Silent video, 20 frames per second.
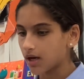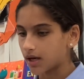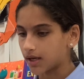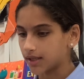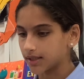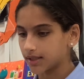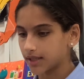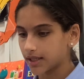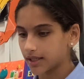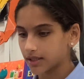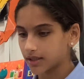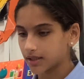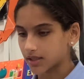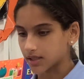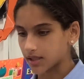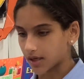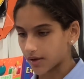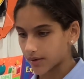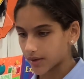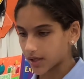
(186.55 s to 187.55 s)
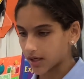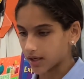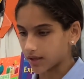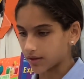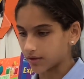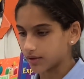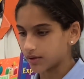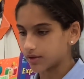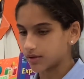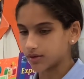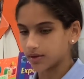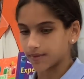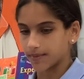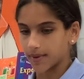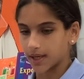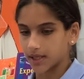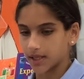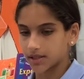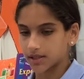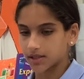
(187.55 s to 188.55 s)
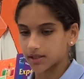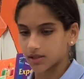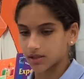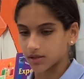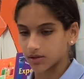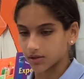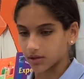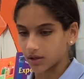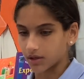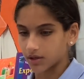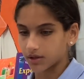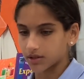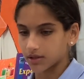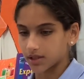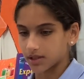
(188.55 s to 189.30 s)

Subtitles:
unlike the sour kangaroo who demanded to slaughter